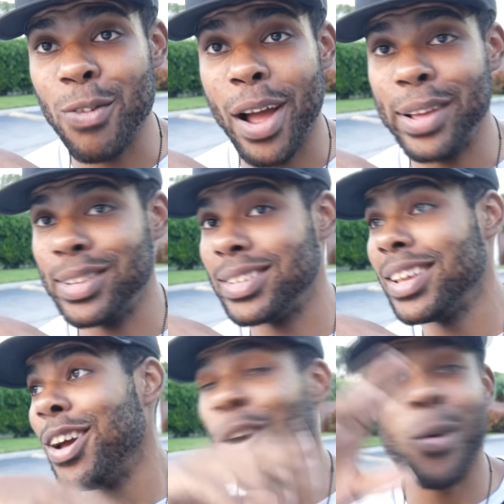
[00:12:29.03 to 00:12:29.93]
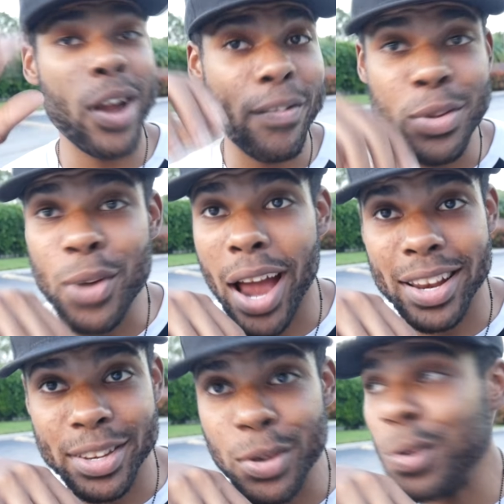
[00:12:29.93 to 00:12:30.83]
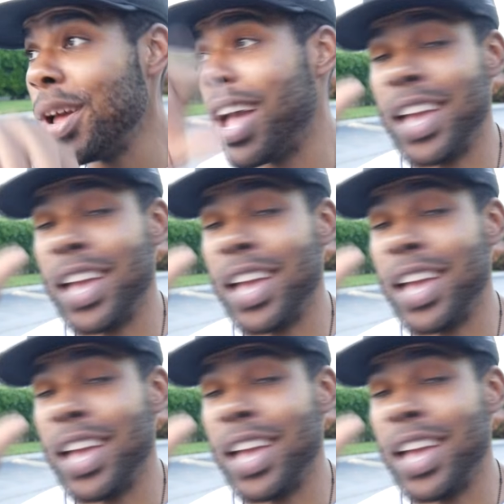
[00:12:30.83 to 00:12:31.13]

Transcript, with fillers: rice, or whatever you gotta do,